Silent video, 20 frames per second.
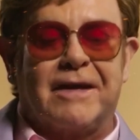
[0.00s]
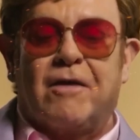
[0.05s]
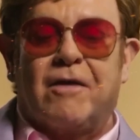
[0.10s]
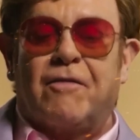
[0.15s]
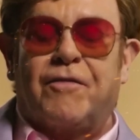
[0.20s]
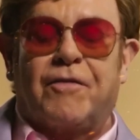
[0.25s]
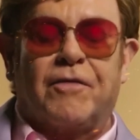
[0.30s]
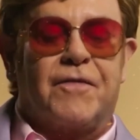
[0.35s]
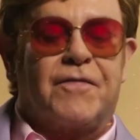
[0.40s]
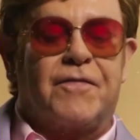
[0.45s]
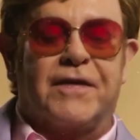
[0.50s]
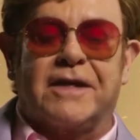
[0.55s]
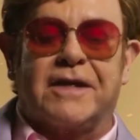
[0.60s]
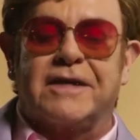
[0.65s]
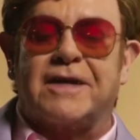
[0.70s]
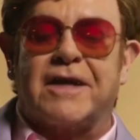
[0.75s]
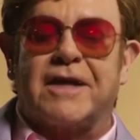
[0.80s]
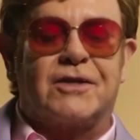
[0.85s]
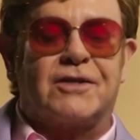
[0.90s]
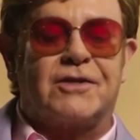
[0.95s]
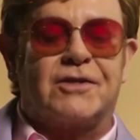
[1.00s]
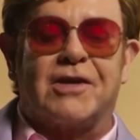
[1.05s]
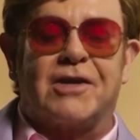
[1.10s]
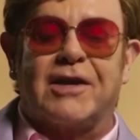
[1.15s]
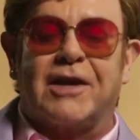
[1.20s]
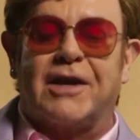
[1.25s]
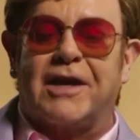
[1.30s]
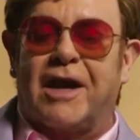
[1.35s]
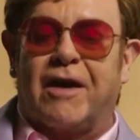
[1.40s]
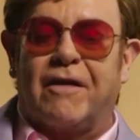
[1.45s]
his silence was not
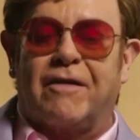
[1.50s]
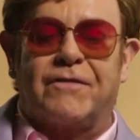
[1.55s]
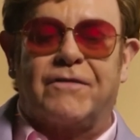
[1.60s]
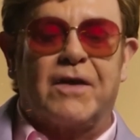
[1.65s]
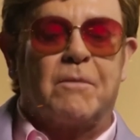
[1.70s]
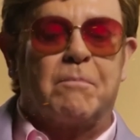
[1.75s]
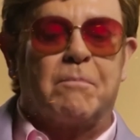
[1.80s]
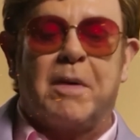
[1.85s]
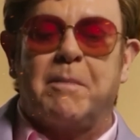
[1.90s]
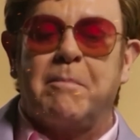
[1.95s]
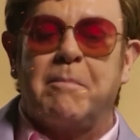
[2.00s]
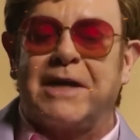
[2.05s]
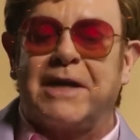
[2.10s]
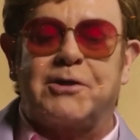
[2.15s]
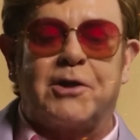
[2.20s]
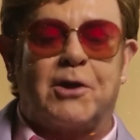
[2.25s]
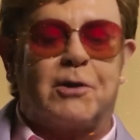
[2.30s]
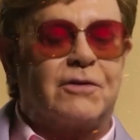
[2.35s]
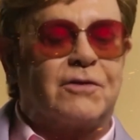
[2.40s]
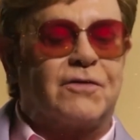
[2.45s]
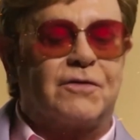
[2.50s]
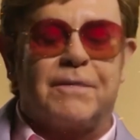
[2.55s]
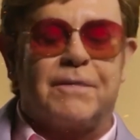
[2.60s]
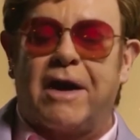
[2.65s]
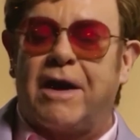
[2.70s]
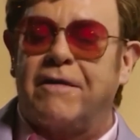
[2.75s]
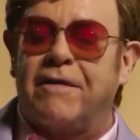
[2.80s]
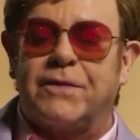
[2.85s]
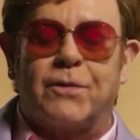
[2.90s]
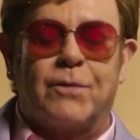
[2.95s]
just about telling his side of the
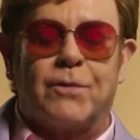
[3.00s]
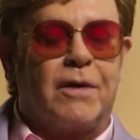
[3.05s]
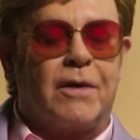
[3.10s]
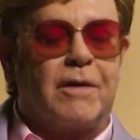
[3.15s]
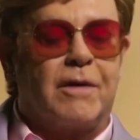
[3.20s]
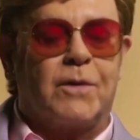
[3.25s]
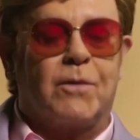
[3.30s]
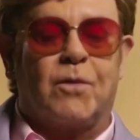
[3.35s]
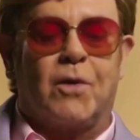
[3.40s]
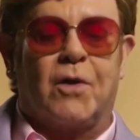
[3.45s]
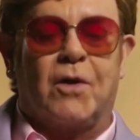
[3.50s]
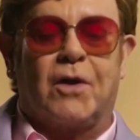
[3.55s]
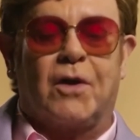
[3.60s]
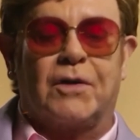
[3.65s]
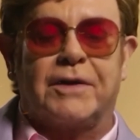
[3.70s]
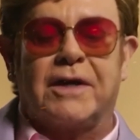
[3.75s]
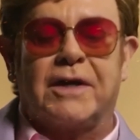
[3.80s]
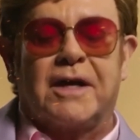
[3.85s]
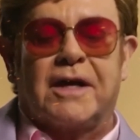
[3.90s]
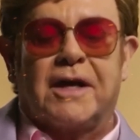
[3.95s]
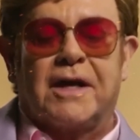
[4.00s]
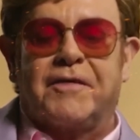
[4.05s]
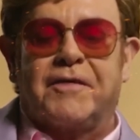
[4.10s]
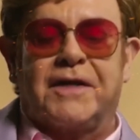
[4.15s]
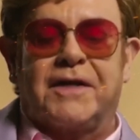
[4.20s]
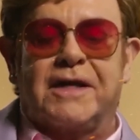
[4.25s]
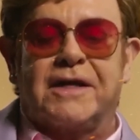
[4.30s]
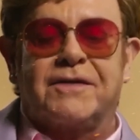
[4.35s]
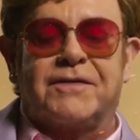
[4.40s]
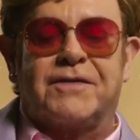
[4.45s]
story. It was about
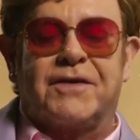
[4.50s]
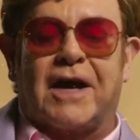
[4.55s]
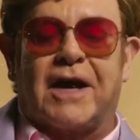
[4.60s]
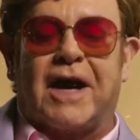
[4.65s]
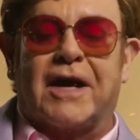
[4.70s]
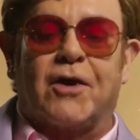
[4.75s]
ensuring that